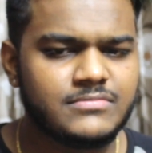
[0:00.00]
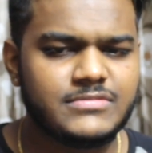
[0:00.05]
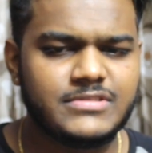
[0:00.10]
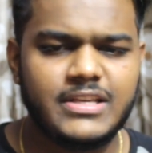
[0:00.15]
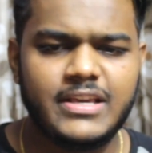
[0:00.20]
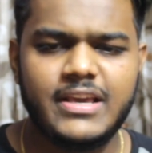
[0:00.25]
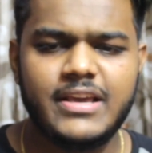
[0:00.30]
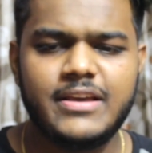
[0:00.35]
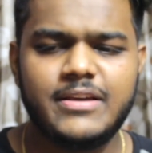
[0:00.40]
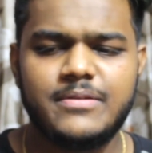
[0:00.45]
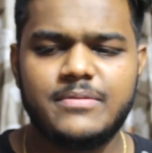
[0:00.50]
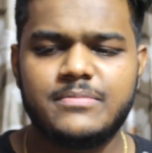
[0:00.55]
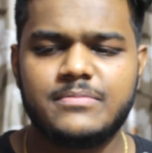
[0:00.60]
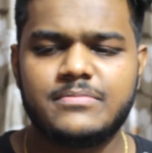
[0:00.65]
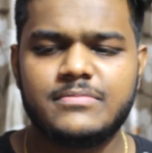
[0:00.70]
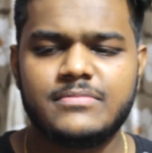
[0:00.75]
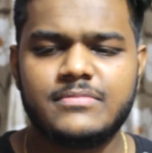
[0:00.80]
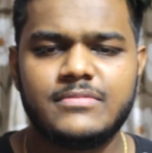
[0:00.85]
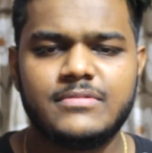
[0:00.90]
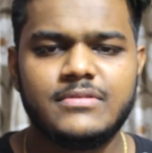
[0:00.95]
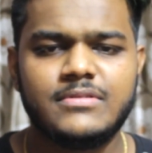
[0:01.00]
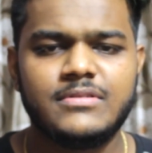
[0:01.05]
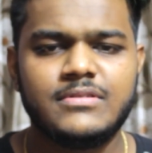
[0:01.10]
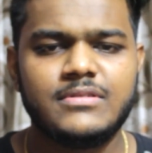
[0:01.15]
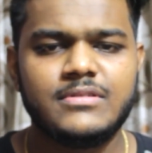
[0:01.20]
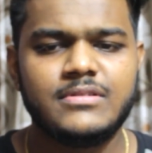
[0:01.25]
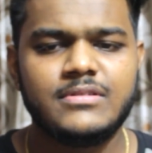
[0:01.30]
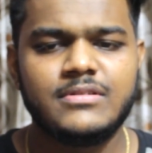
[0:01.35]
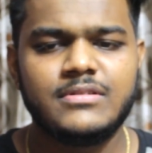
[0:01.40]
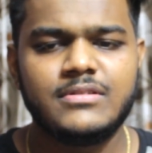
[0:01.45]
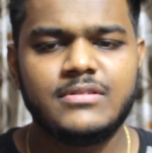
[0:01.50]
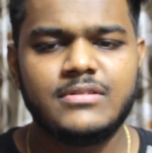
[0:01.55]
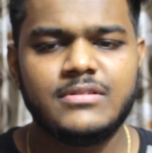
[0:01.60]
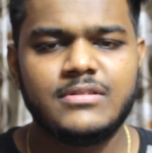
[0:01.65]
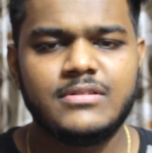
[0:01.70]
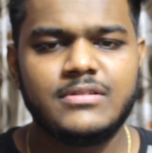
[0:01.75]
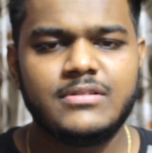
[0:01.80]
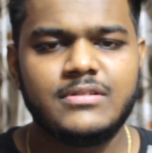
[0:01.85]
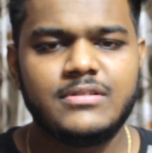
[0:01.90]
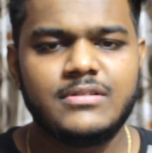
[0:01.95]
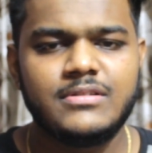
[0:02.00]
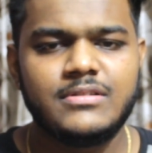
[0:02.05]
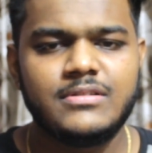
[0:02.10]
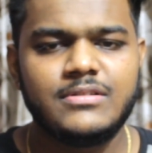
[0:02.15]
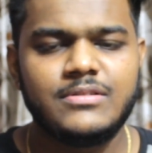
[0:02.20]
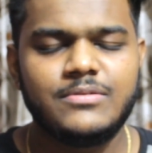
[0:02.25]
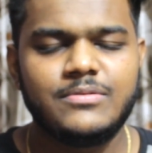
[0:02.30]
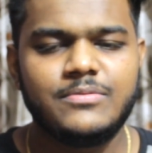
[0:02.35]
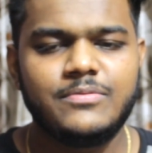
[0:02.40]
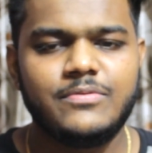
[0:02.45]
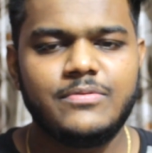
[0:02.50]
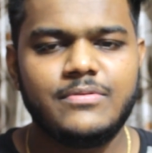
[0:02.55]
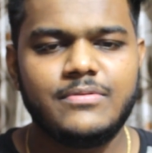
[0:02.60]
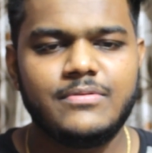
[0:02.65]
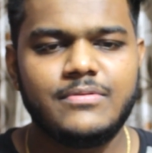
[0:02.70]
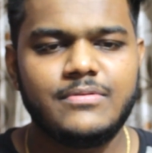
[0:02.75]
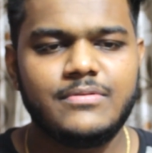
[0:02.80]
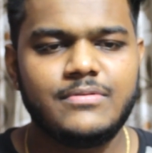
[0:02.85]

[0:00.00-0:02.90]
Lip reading: No one is speaking in this clip.